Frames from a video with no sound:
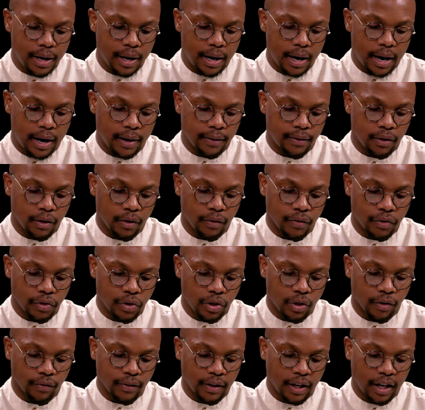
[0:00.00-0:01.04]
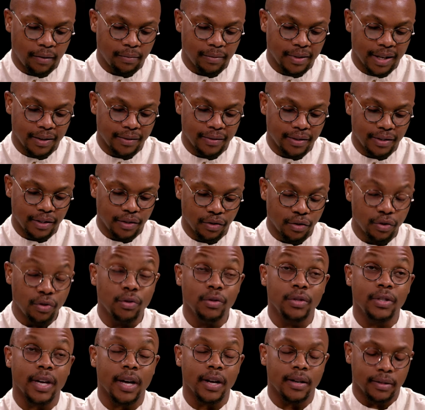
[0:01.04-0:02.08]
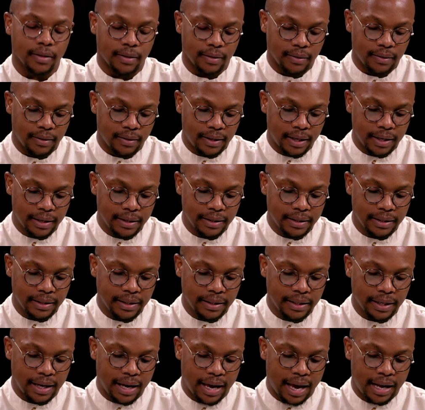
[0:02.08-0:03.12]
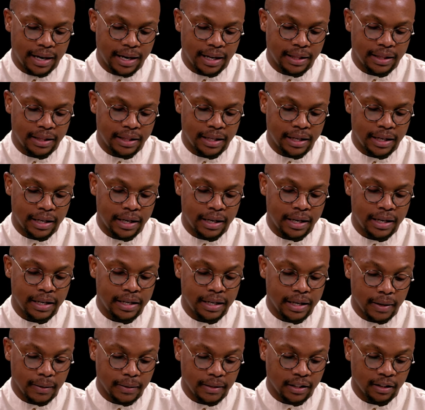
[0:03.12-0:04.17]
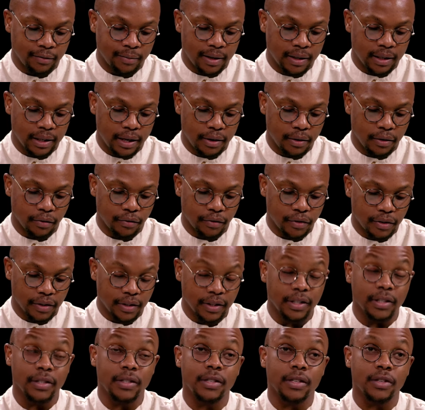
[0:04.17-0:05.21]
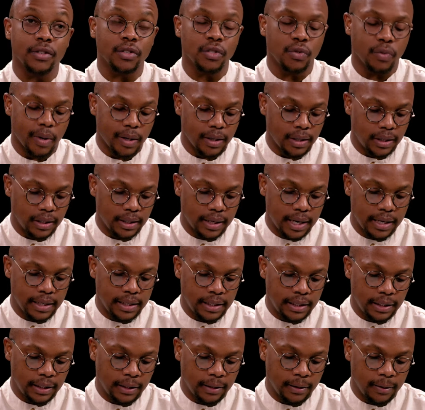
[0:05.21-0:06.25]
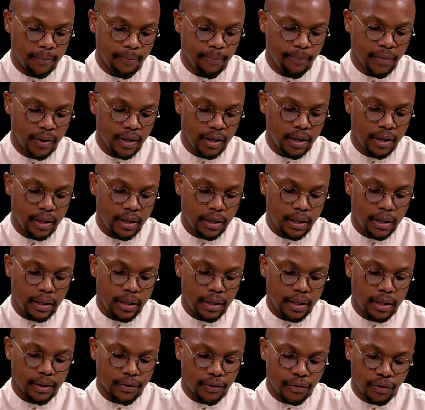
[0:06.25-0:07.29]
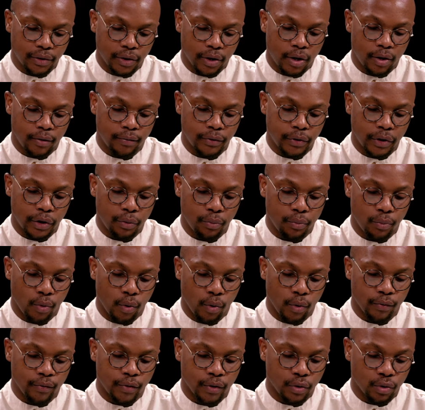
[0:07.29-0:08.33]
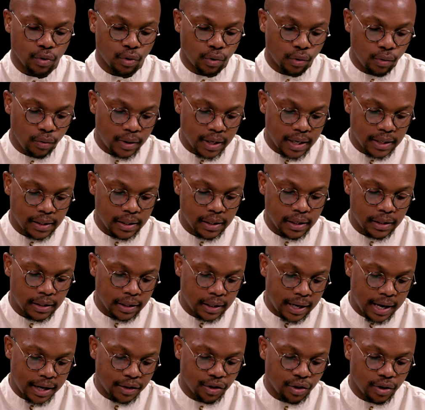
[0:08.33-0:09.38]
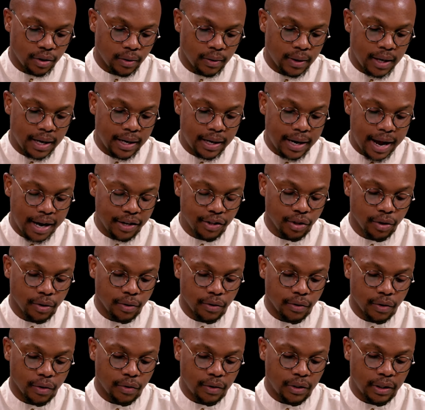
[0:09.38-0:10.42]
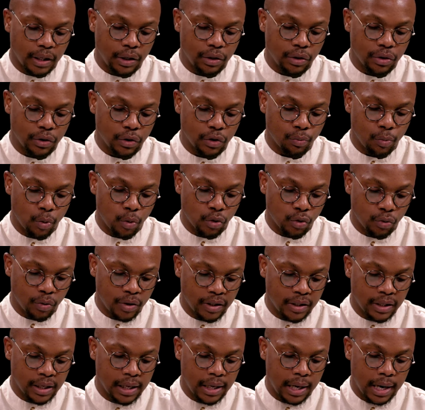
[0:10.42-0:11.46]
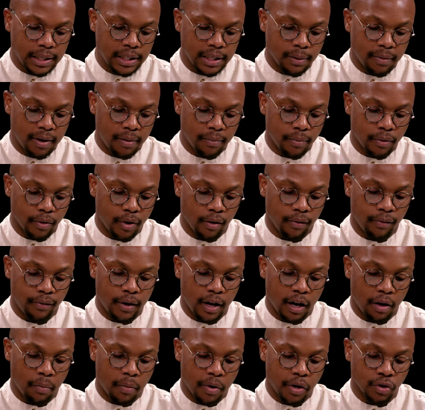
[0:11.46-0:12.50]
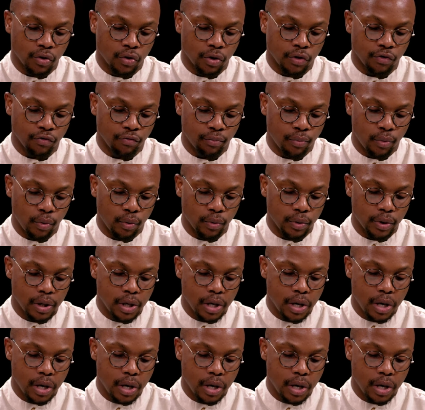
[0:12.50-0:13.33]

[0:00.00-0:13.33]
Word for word: at the University of Cape Town since 2006 and at the Nelson Mandela University since 2019. He has served in more than two dozen international and national associations, most recently as a member of the Administrative Board